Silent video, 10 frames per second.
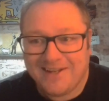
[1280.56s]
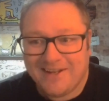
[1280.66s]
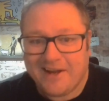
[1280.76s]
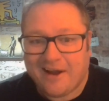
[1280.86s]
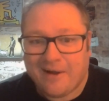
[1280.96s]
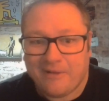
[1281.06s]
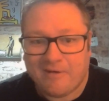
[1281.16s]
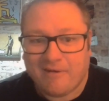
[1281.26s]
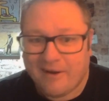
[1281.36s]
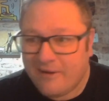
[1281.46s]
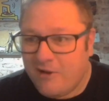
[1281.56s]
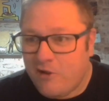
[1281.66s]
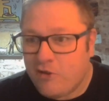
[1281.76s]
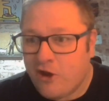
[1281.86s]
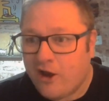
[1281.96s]

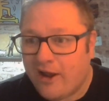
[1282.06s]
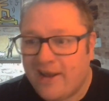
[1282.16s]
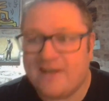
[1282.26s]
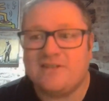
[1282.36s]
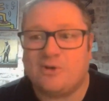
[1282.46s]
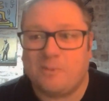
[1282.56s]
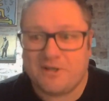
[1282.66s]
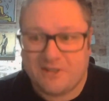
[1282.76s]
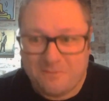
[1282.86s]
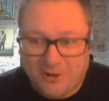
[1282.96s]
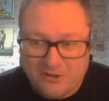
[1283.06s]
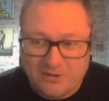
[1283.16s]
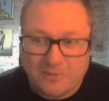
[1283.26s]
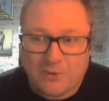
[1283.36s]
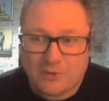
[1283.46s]
that it is almost
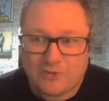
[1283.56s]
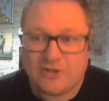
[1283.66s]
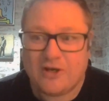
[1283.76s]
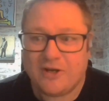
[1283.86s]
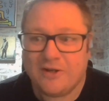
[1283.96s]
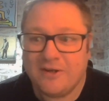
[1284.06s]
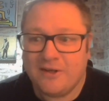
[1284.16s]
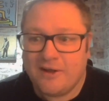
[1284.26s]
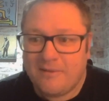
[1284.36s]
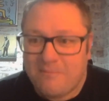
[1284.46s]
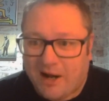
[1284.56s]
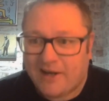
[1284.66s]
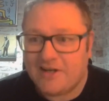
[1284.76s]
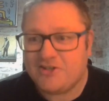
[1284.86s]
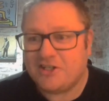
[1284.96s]
impossible to
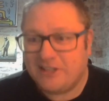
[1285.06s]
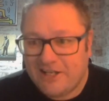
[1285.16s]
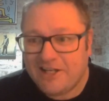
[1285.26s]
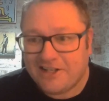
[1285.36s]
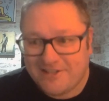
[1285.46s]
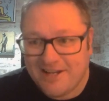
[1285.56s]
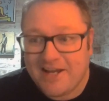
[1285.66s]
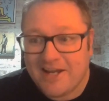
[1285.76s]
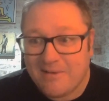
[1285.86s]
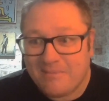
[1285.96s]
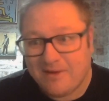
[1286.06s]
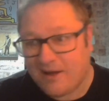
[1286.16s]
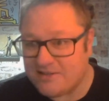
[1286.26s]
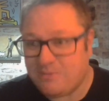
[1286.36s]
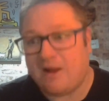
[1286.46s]
manage and lead a team
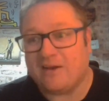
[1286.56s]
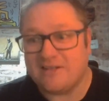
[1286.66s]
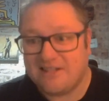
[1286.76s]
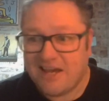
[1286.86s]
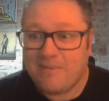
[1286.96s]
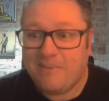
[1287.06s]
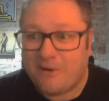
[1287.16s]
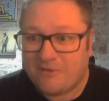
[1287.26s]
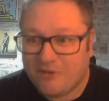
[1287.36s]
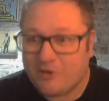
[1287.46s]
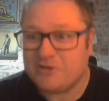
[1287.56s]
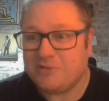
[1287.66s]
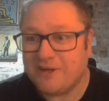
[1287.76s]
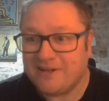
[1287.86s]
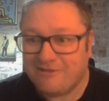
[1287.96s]
as well as keep on touch
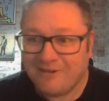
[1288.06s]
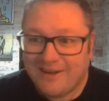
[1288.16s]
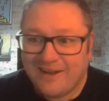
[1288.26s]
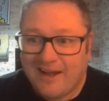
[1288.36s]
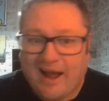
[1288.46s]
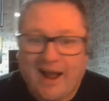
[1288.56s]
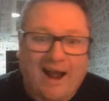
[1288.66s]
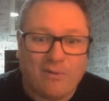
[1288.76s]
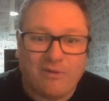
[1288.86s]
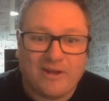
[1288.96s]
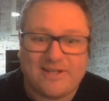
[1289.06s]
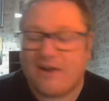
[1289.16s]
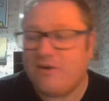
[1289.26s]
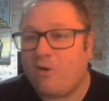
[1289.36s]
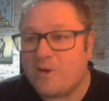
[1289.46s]
with how the
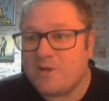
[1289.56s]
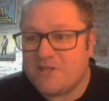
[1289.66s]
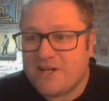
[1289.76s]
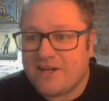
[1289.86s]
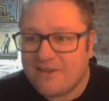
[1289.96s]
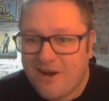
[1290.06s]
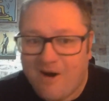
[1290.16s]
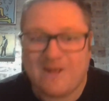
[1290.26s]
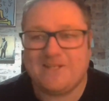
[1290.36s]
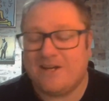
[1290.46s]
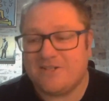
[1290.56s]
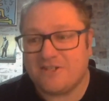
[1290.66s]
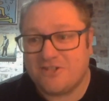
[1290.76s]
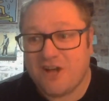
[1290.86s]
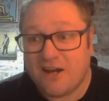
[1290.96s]
technology and the architecture
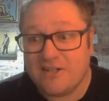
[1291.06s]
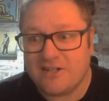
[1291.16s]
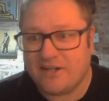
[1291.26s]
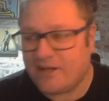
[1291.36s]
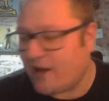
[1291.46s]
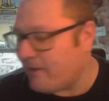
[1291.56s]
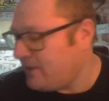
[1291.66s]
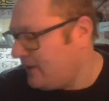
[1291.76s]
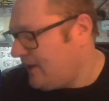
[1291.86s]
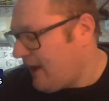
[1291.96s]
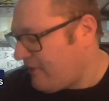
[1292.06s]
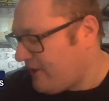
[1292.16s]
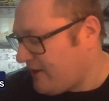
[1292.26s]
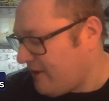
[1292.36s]
is changing. I think